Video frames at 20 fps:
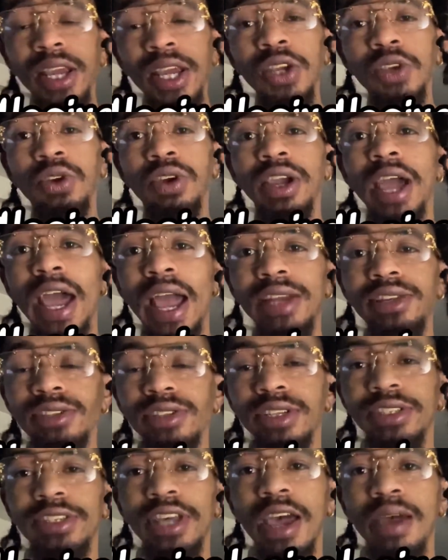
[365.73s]
you can
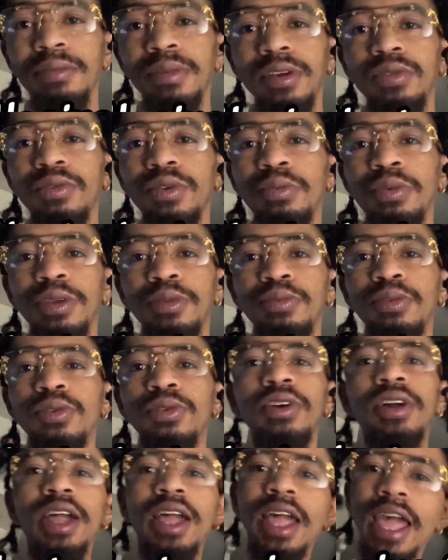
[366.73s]
actually tap in with
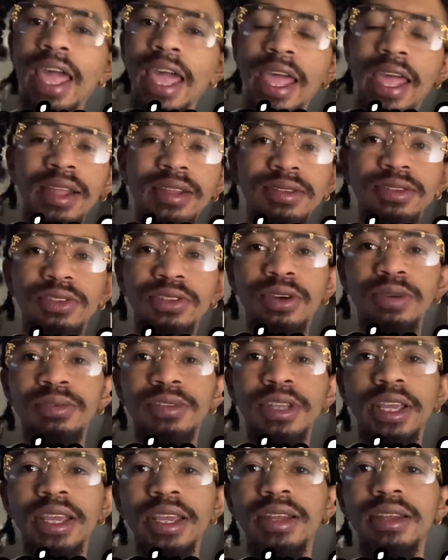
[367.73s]
people and, you know what I'm
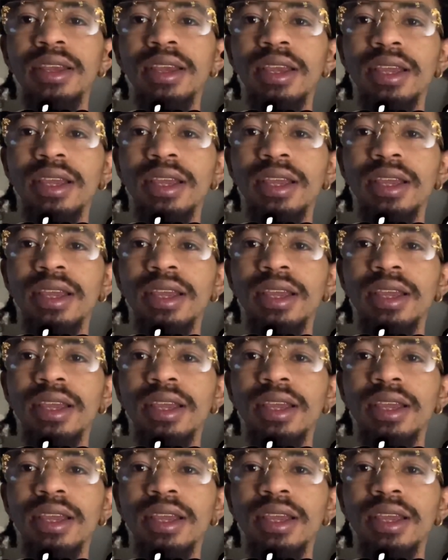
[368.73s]
saying,